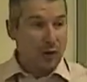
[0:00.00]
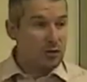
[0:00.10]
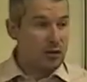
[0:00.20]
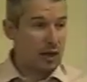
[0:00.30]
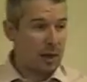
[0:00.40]

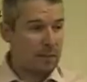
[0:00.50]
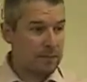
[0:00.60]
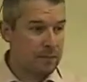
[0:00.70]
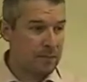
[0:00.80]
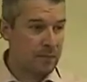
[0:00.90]
outcome
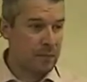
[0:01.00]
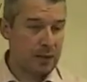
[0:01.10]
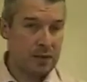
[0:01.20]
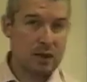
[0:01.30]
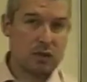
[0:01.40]

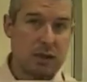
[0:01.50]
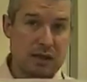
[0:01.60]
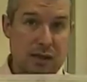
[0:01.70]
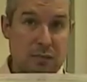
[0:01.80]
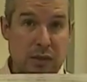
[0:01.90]
is quite
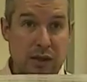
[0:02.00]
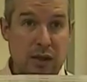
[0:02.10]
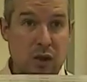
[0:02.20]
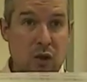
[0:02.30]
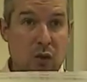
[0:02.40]

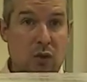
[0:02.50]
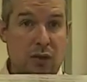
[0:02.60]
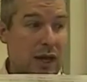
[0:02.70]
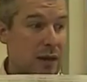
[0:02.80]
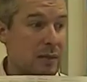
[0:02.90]
simply what
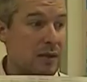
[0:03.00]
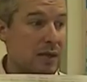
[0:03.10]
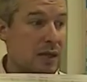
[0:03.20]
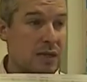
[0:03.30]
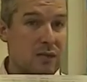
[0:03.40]
happens
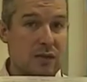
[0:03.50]
as a